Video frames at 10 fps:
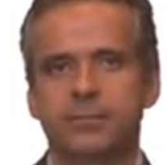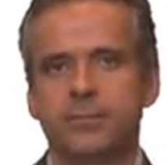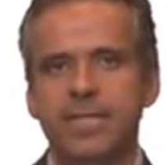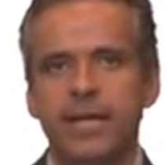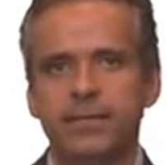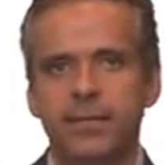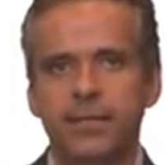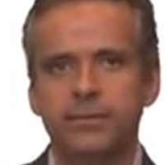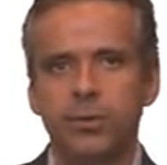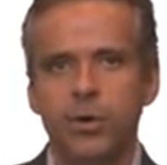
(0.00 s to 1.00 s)
Okay?
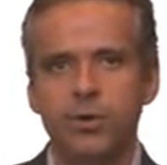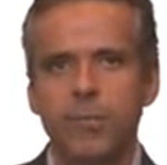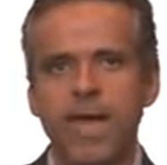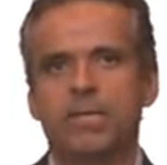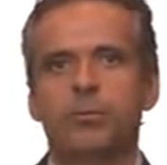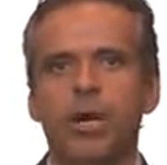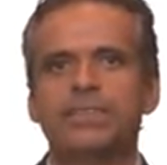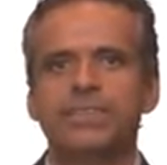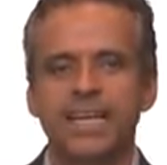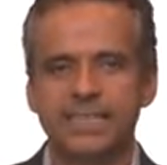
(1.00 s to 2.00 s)
So you make 1
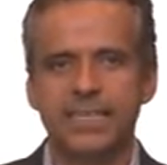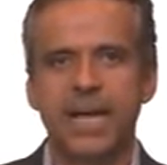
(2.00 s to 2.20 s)
cent in